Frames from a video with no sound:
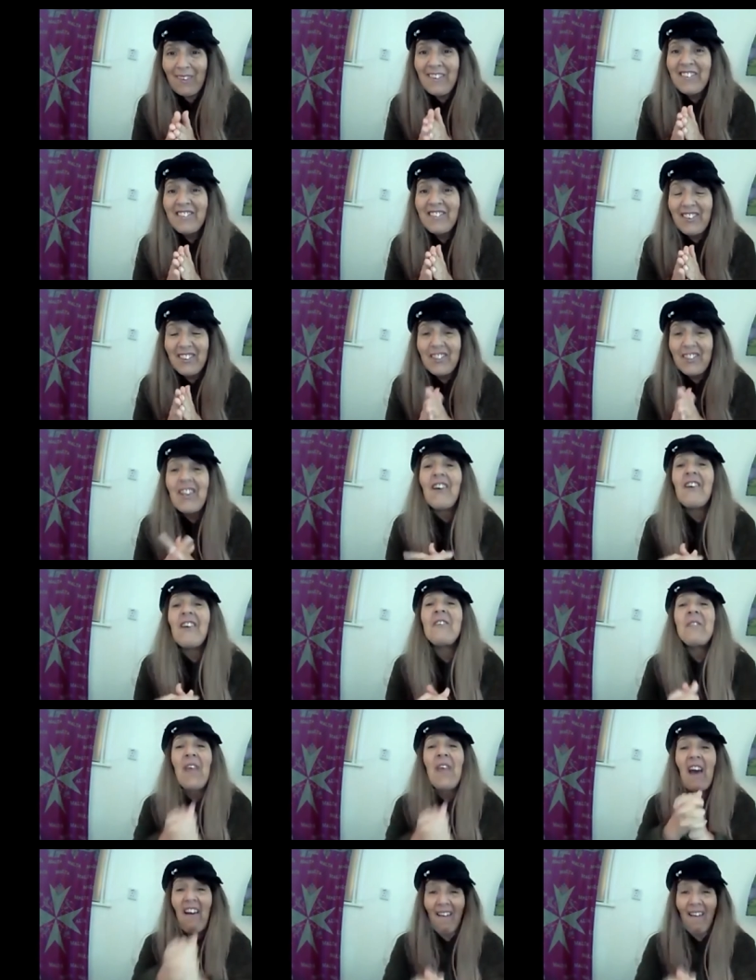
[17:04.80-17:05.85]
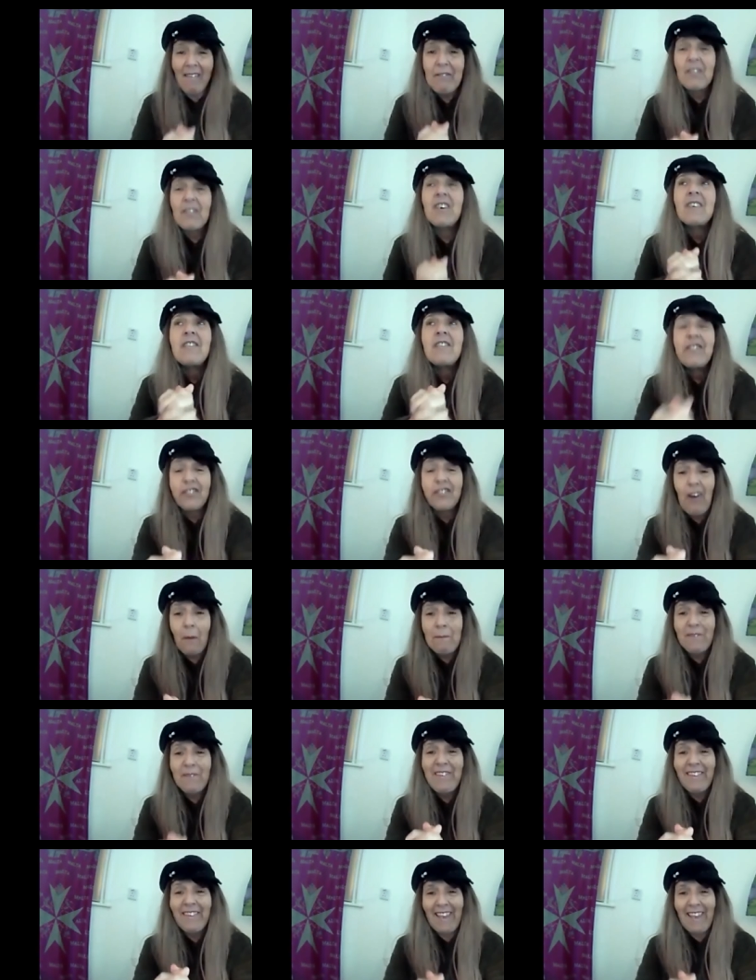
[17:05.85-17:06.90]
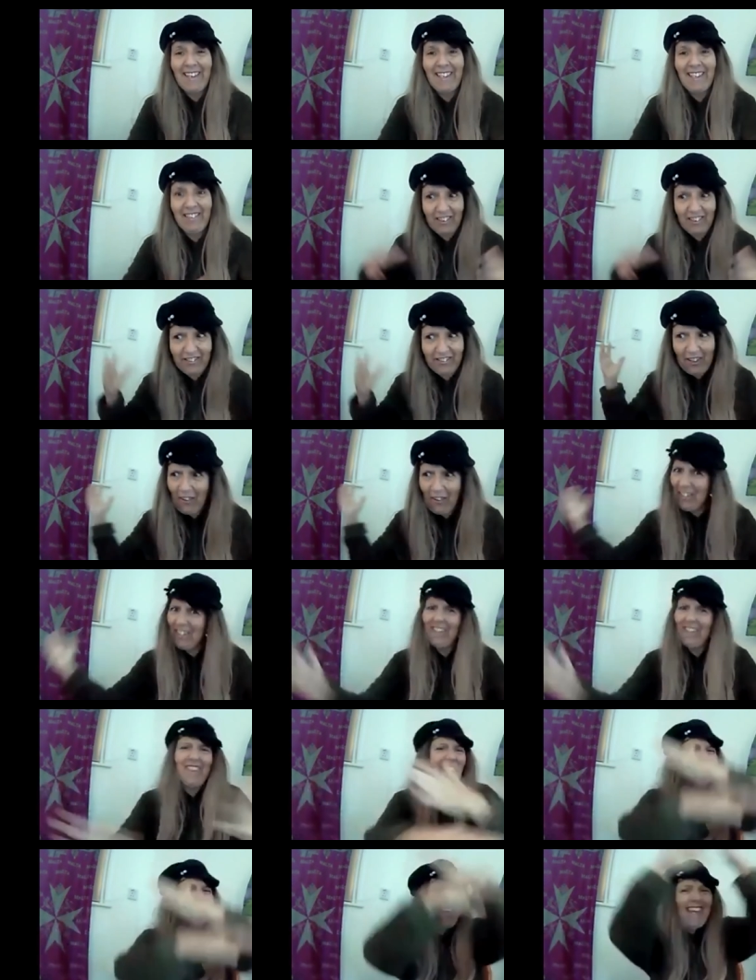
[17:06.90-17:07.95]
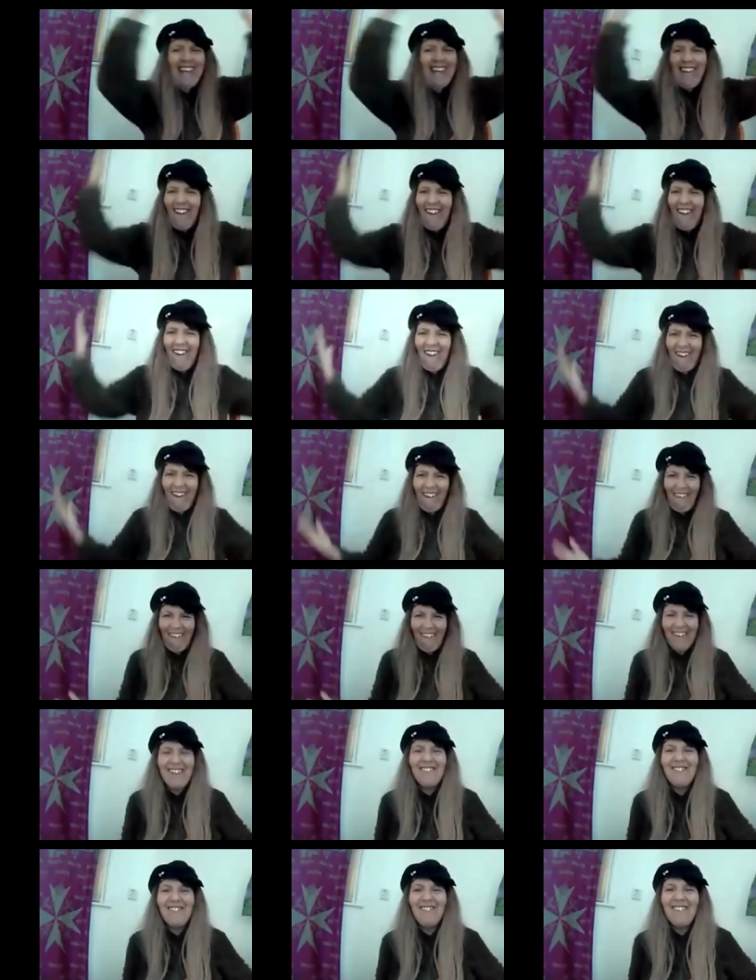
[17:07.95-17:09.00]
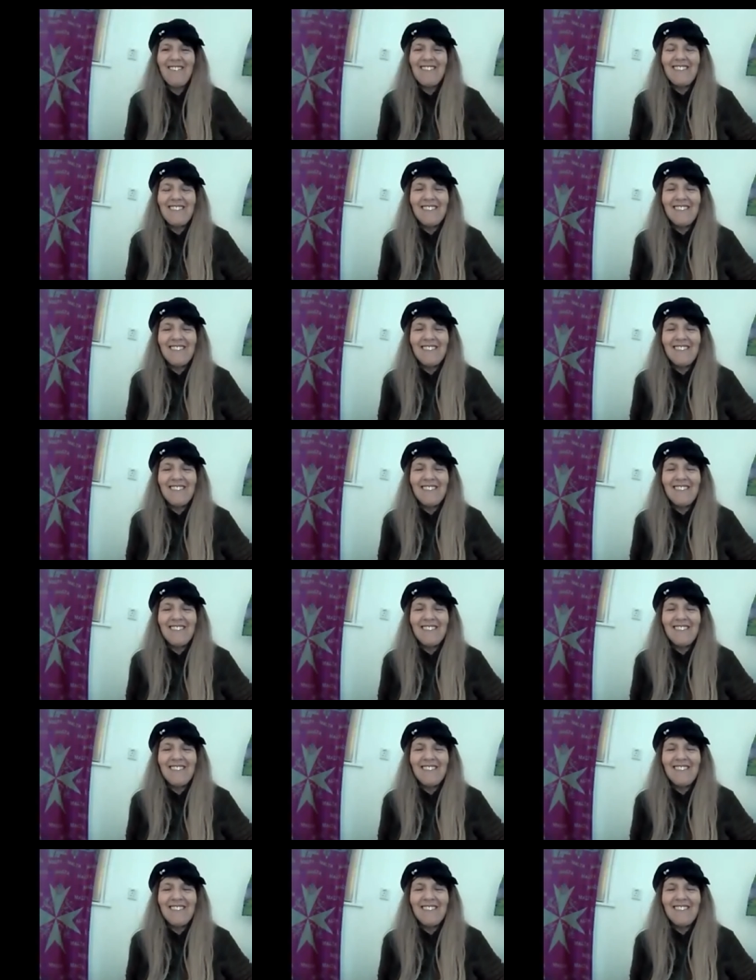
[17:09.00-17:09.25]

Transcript: is to know that I've got a job today to show you the ego.